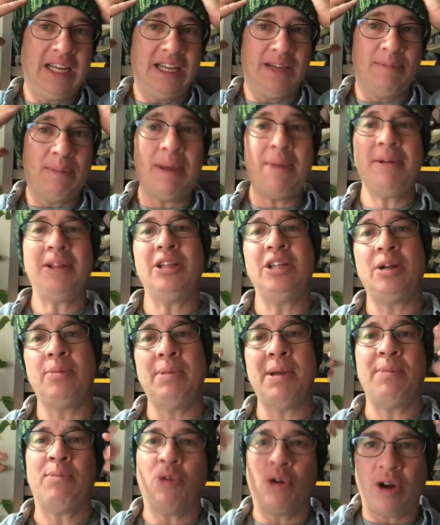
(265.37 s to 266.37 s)
Maybe a little
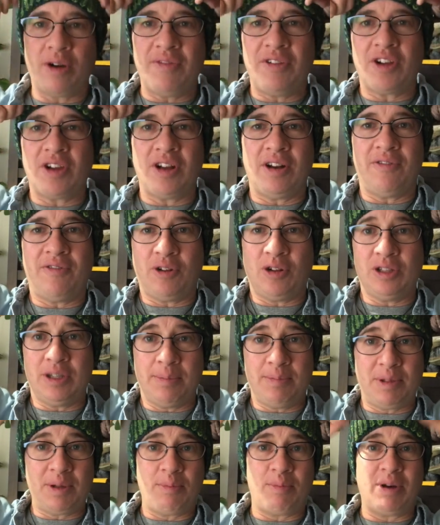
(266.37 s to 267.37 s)
bit more if you're going to fold
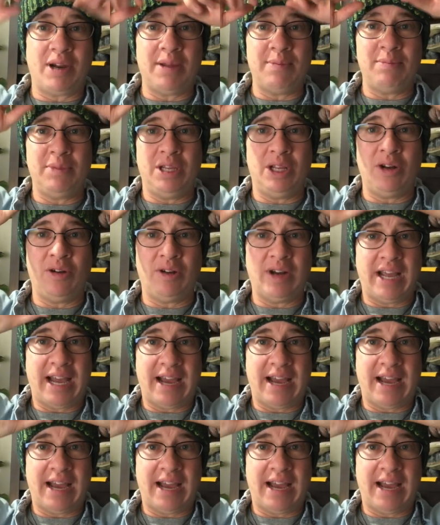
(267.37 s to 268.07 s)
up the brim, you know, and